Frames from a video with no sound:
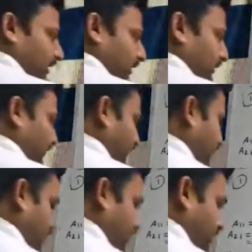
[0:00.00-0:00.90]

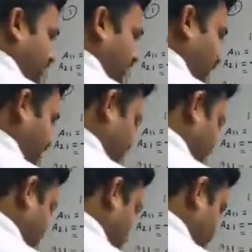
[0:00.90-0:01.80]
0, 0
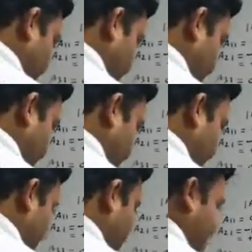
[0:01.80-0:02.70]
and 0.
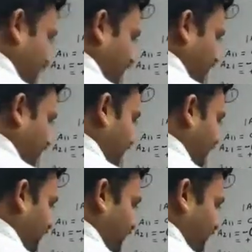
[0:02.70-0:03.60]
So
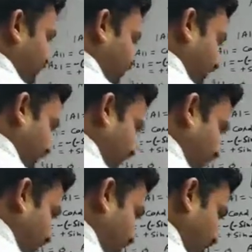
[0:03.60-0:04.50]
0, 0 and
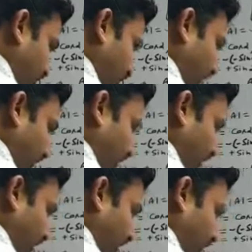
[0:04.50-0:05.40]

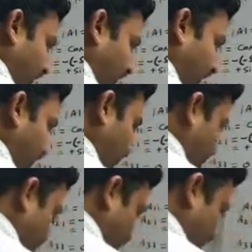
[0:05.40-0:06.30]
finally 1.
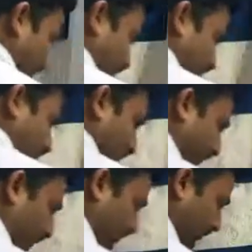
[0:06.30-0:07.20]
So after
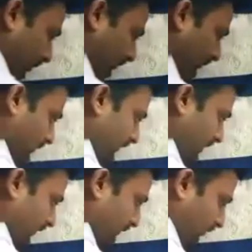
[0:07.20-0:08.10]
solving we
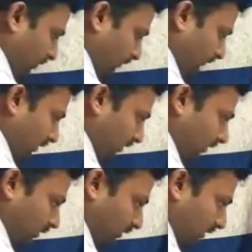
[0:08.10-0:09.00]
get what?
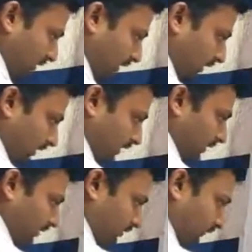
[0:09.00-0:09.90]
1. This
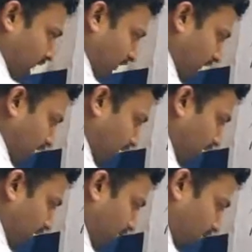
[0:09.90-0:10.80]
term will be
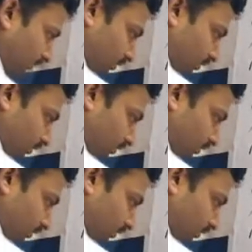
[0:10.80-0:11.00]
0,